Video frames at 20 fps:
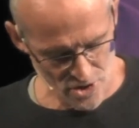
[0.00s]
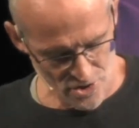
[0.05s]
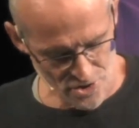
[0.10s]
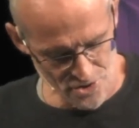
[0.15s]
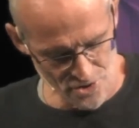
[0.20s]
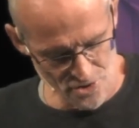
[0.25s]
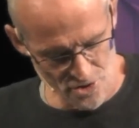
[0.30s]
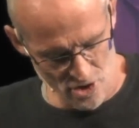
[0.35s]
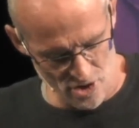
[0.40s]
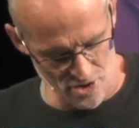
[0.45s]

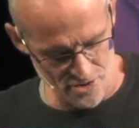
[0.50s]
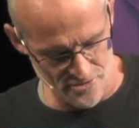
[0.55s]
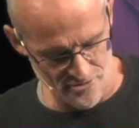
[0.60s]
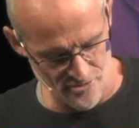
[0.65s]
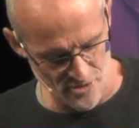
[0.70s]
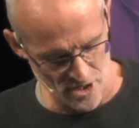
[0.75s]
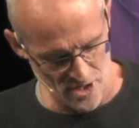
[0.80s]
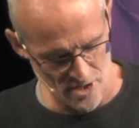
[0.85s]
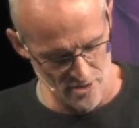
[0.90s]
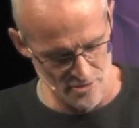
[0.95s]
Do not
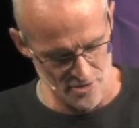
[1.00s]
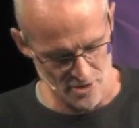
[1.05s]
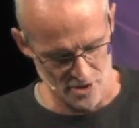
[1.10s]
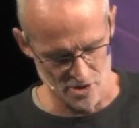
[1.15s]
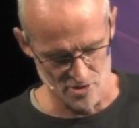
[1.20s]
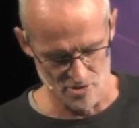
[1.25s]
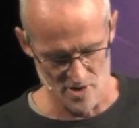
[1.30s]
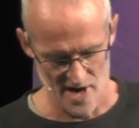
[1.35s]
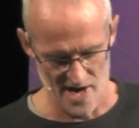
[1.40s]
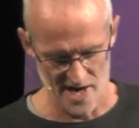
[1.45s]
follow the
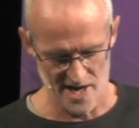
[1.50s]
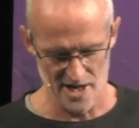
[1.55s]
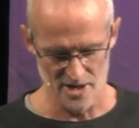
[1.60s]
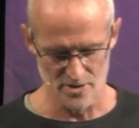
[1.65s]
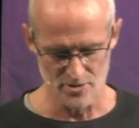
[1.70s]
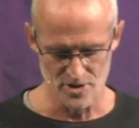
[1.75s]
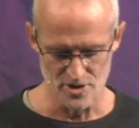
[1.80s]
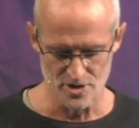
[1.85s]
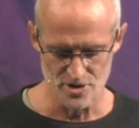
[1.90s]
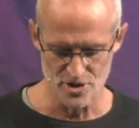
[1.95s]

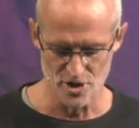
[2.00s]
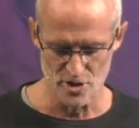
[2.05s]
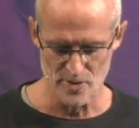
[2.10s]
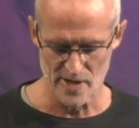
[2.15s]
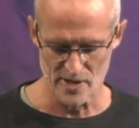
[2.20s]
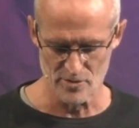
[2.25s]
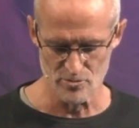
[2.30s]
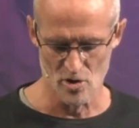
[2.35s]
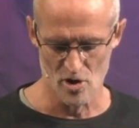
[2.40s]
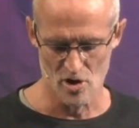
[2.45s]
crowd in
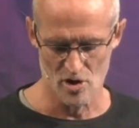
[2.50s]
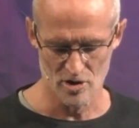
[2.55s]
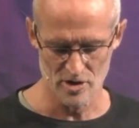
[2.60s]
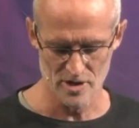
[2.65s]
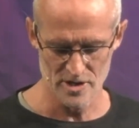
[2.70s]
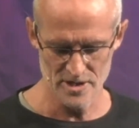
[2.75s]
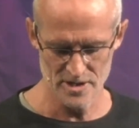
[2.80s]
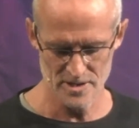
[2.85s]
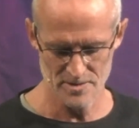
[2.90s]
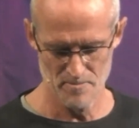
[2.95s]
doing
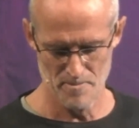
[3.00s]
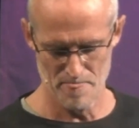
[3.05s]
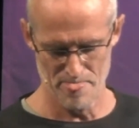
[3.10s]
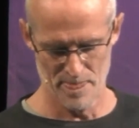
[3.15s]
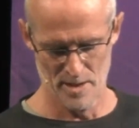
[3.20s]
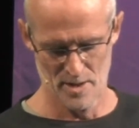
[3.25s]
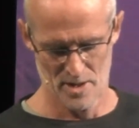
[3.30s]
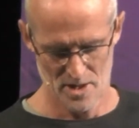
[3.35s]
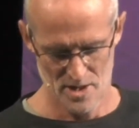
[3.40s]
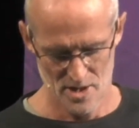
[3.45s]
wrong.
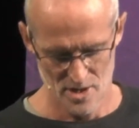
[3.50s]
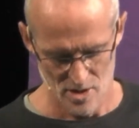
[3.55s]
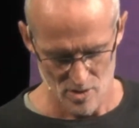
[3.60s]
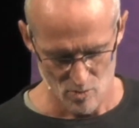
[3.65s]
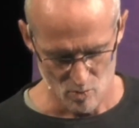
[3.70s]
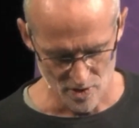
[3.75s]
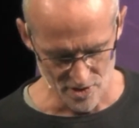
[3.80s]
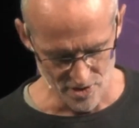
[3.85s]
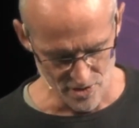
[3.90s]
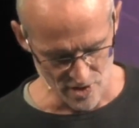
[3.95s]

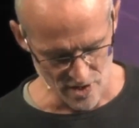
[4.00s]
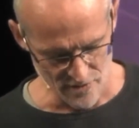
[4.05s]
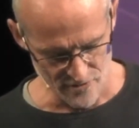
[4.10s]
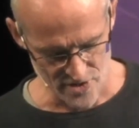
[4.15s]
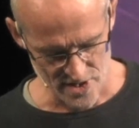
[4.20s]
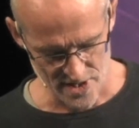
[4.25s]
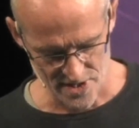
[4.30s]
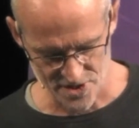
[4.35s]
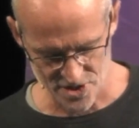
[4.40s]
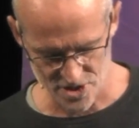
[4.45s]
When you give
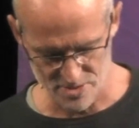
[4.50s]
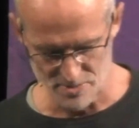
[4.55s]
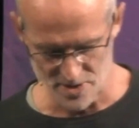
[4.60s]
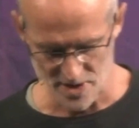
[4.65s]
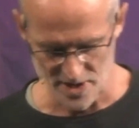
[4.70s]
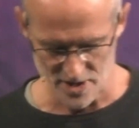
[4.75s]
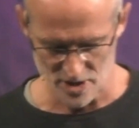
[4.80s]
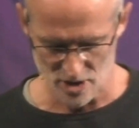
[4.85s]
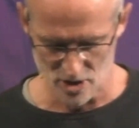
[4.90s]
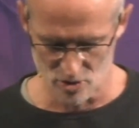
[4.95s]

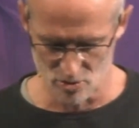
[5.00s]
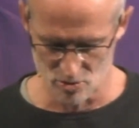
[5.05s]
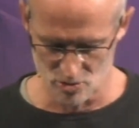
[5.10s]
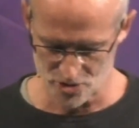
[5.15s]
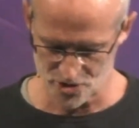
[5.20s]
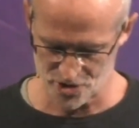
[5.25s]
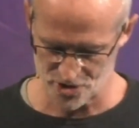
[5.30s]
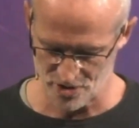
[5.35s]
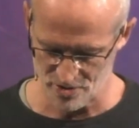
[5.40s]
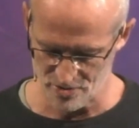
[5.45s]
testimony in a
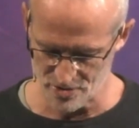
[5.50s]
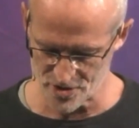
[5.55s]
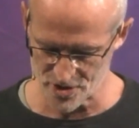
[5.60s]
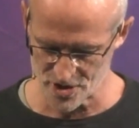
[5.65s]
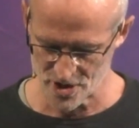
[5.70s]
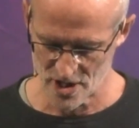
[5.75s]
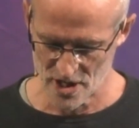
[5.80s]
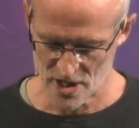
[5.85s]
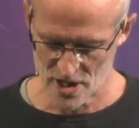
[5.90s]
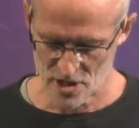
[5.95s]
lawsuit,
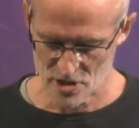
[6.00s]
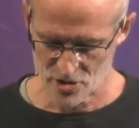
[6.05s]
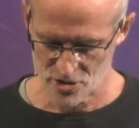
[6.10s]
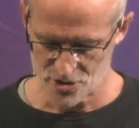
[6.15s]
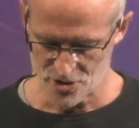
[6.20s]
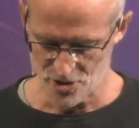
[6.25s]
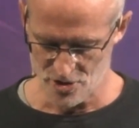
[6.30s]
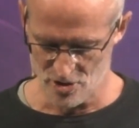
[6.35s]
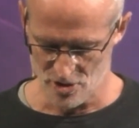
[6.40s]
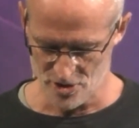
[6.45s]

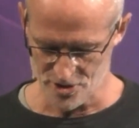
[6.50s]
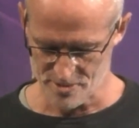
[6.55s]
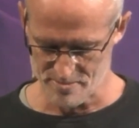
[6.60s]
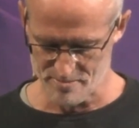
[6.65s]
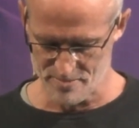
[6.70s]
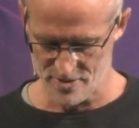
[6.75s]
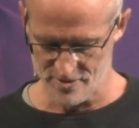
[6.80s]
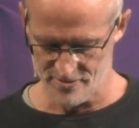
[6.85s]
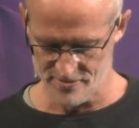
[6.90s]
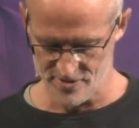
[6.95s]
do not
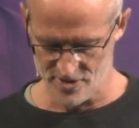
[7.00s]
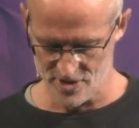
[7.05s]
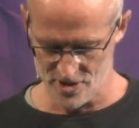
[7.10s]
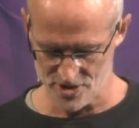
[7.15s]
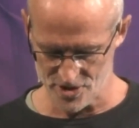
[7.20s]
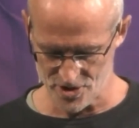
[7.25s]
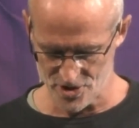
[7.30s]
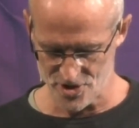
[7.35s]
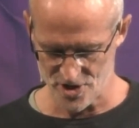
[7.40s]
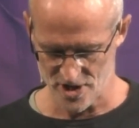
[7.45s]

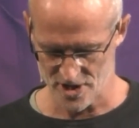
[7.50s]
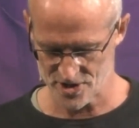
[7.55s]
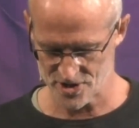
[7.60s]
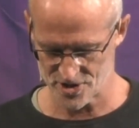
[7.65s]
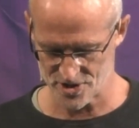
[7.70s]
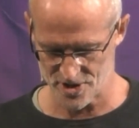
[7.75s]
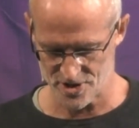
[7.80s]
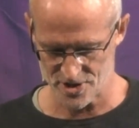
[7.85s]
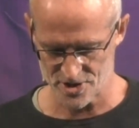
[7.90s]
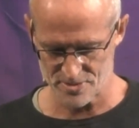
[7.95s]
pervert
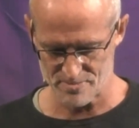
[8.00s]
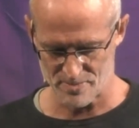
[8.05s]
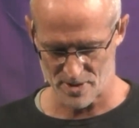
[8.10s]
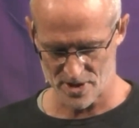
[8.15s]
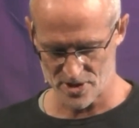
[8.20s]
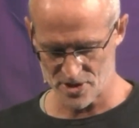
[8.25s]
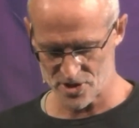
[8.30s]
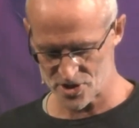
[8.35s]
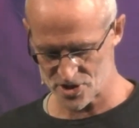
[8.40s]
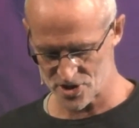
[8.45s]
justice
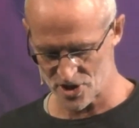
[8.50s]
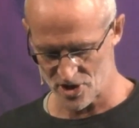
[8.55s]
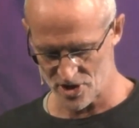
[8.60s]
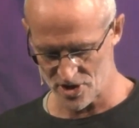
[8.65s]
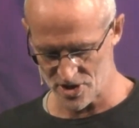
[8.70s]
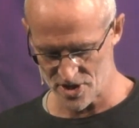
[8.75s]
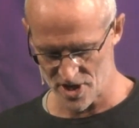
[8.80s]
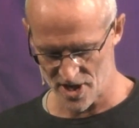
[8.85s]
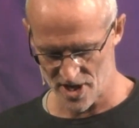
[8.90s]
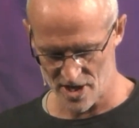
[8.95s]
by
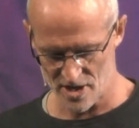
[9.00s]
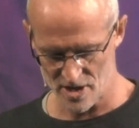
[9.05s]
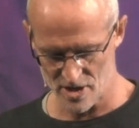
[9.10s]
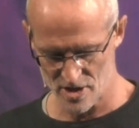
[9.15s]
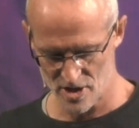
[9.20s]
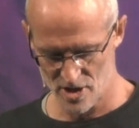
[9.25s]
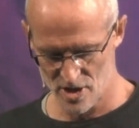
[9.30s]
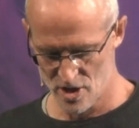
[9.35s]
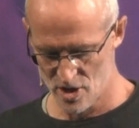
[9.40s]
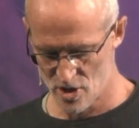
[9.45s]
siding
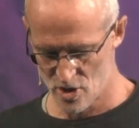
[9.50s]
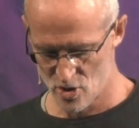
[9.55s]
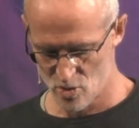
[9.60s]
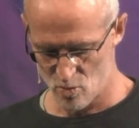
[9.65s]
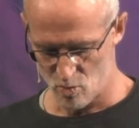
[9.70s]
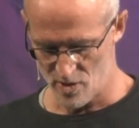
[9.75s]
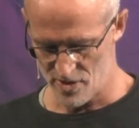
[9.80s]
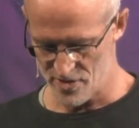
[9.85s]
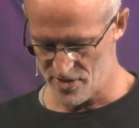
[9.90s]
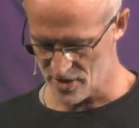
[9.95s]

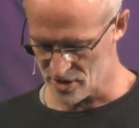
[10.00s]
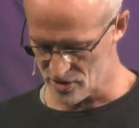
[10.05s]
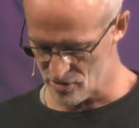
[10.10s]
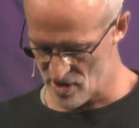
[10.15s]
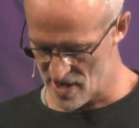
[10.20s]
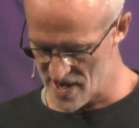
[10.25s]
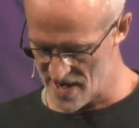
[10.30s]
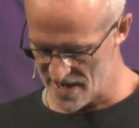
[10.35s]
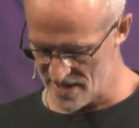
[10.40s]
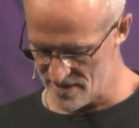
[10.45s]
with the
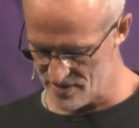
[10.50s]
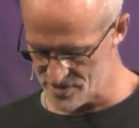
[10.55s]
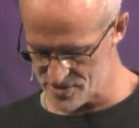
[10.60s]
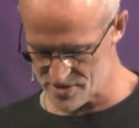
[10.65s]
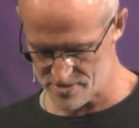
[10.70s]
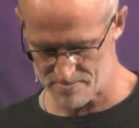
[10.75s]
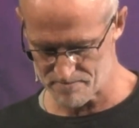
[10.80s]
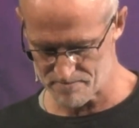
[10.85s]
crowd.